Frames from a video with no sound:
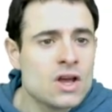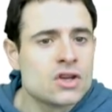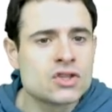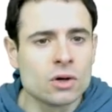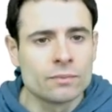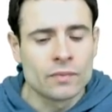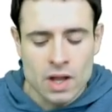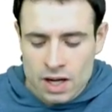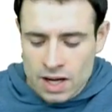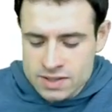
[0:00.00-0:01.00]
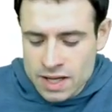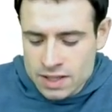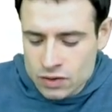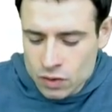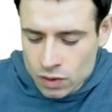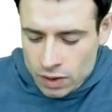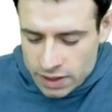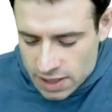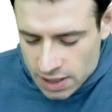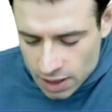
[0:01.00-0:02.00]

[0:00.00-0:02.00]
So let's get into the